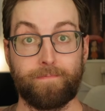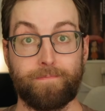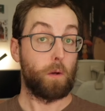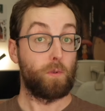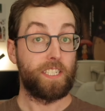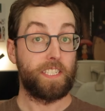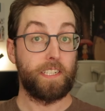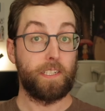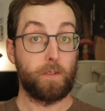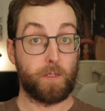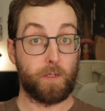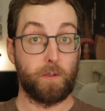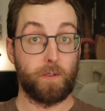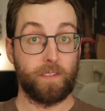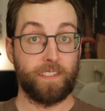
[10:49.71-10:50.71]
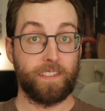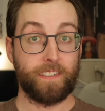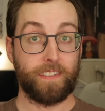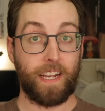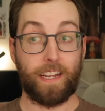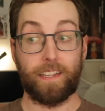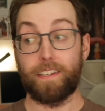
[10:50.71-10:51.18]
I will see you soon,
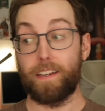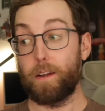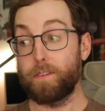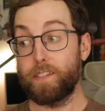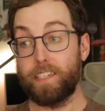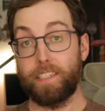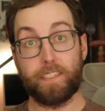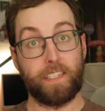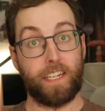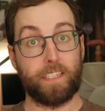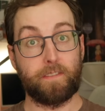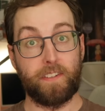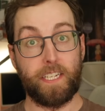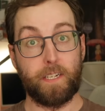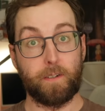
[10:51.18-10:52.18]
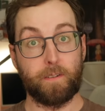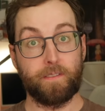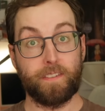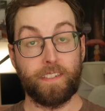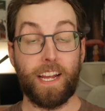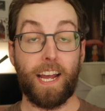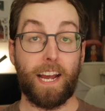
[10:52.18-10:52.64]
and until the next video,
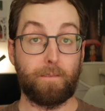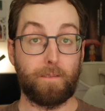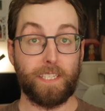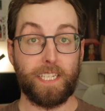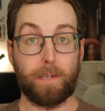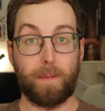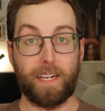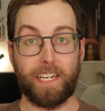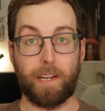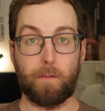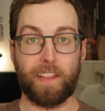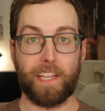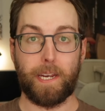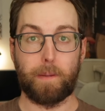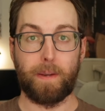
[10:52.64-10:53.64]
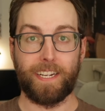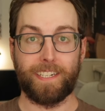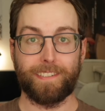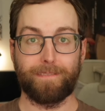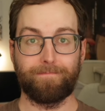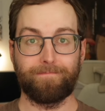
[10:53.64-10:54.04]
have fun animating with Callipeg.